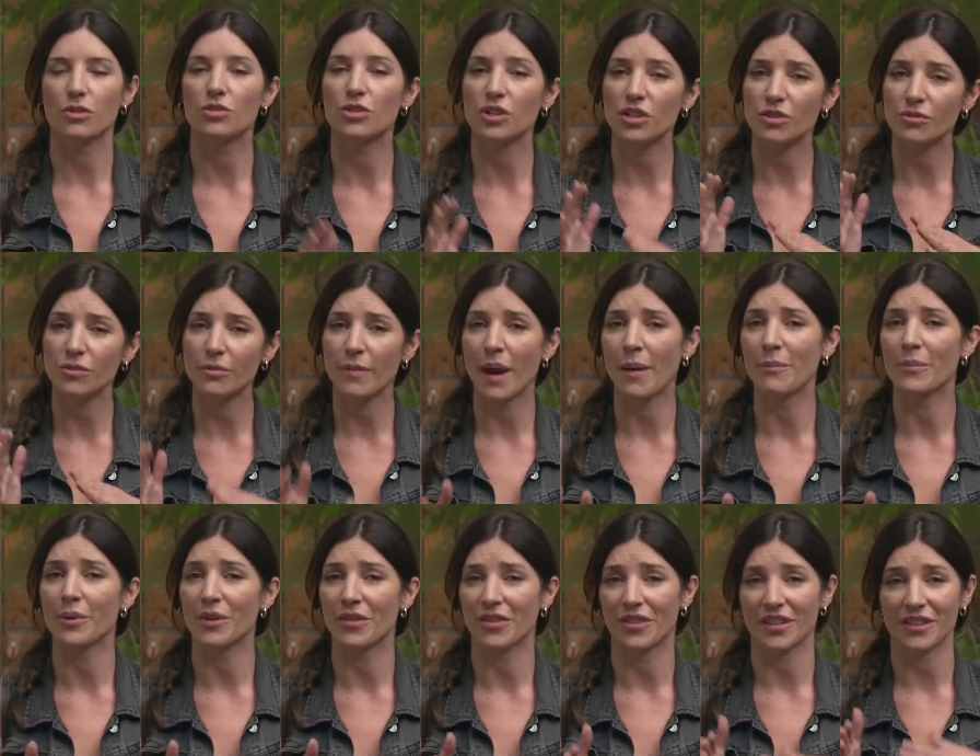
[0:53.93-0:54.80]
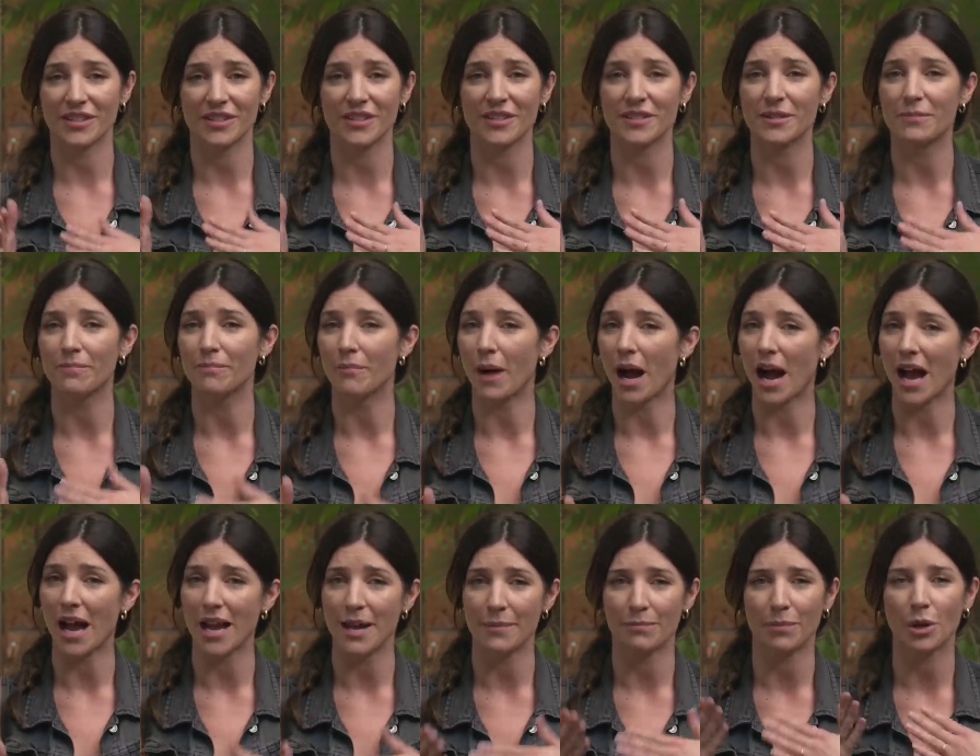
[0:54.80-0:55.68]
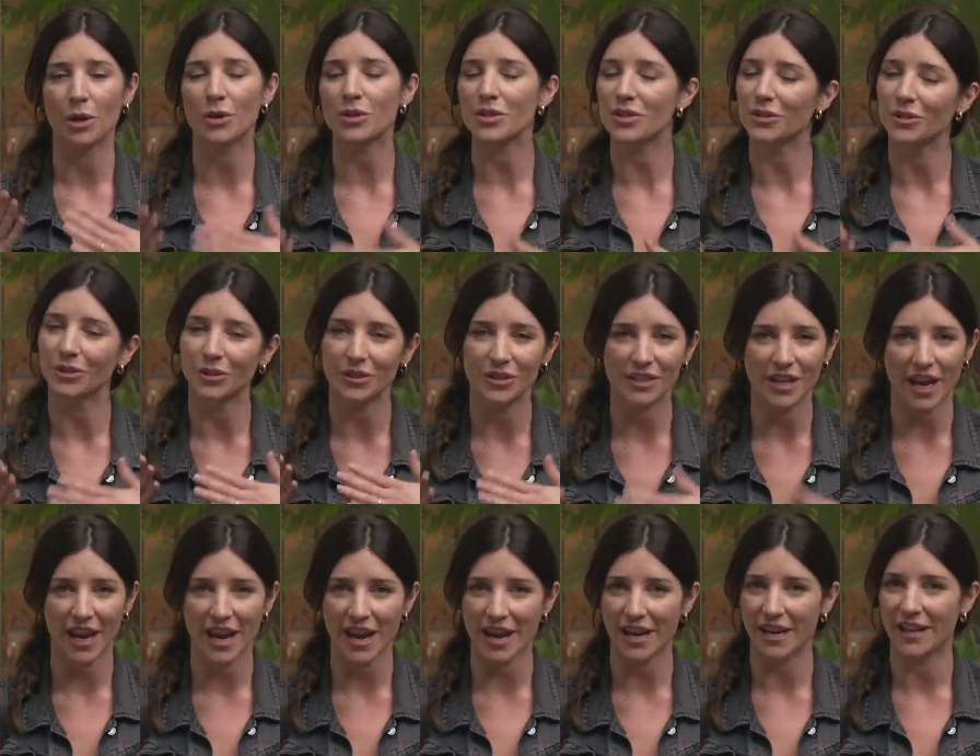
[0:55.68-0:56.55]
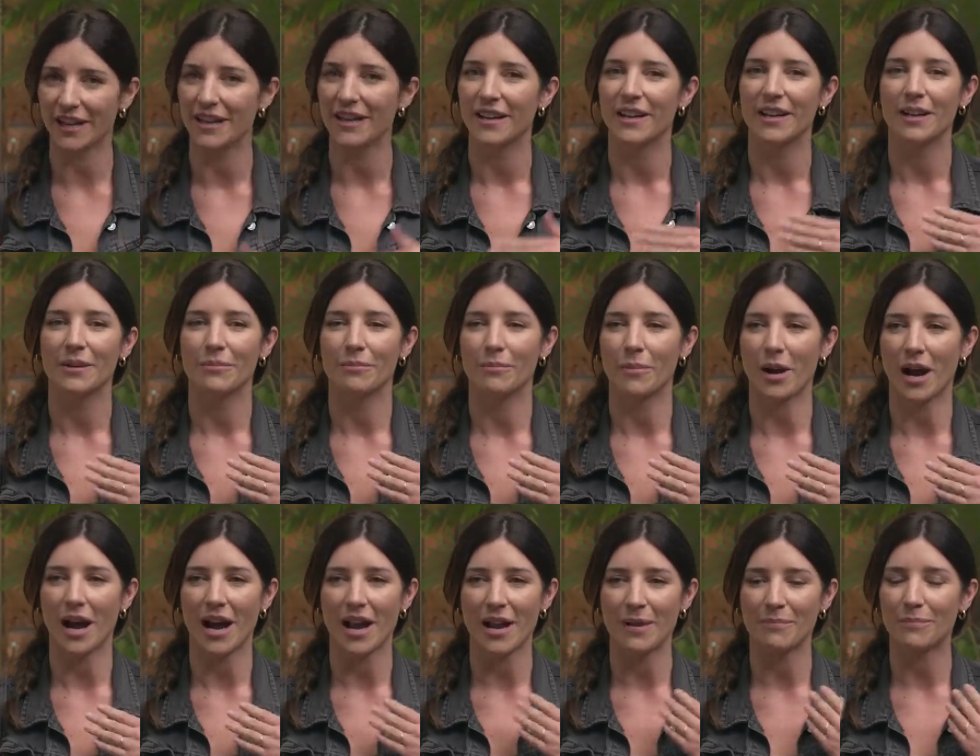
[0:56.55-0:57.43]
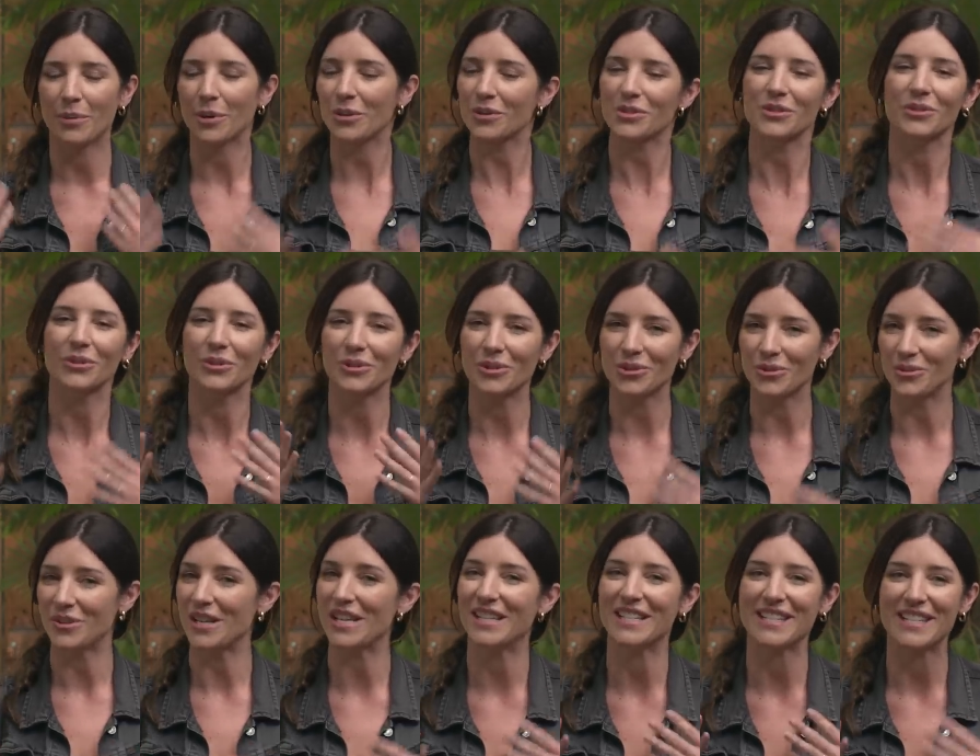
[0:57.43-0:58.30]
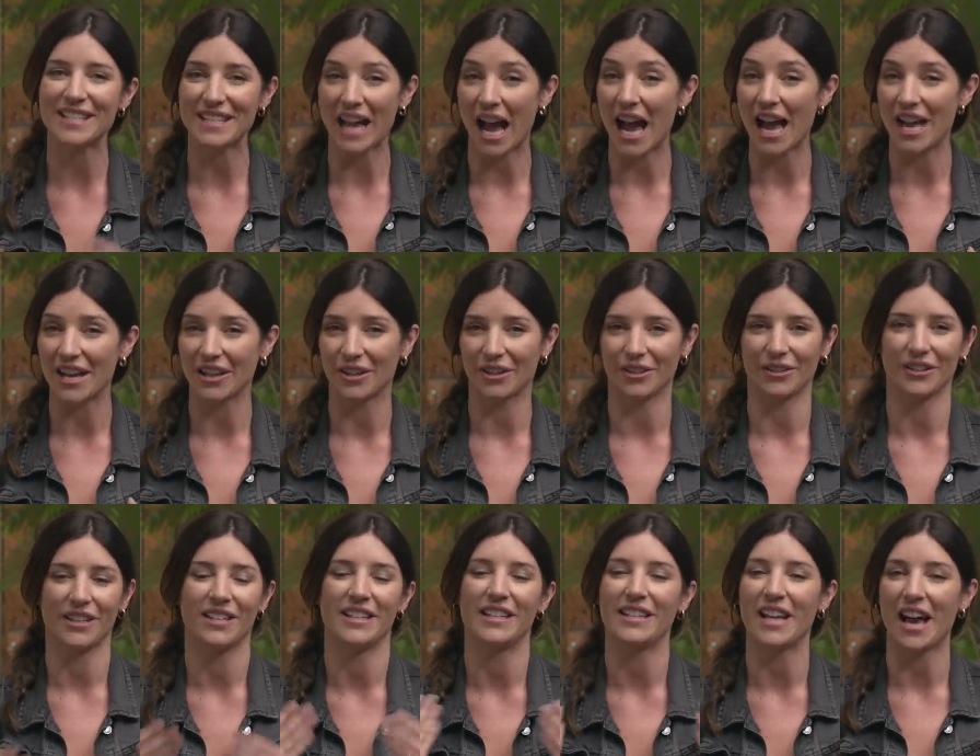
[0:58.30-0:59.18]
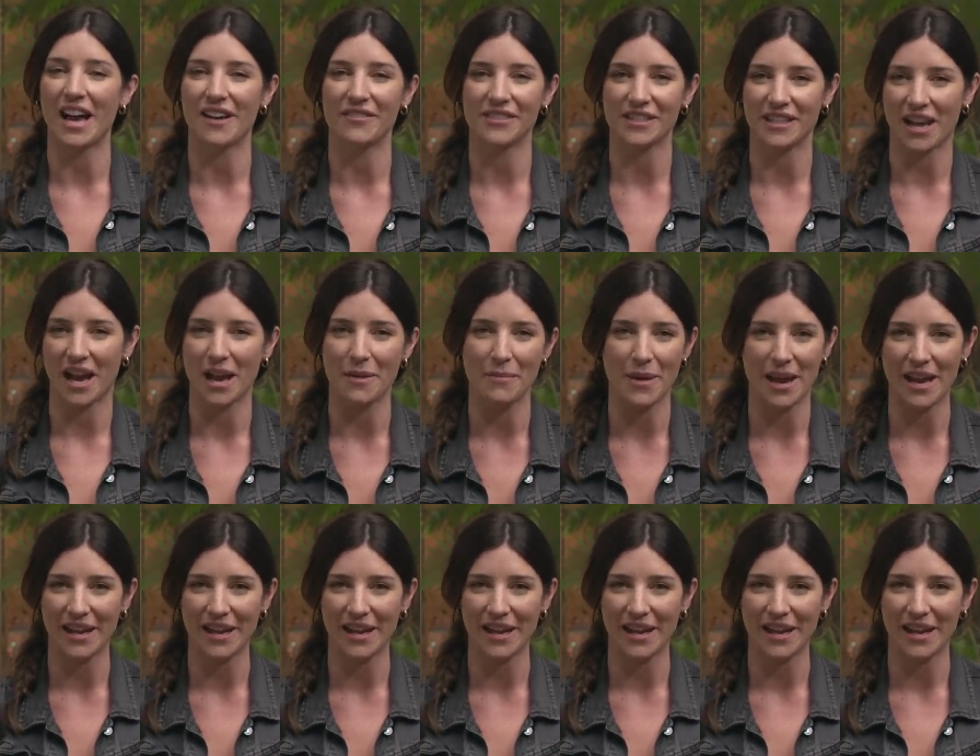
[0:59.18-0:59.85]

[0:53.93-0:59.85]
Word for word: So just remember, this is my personal take, my personal unique style in the knives that I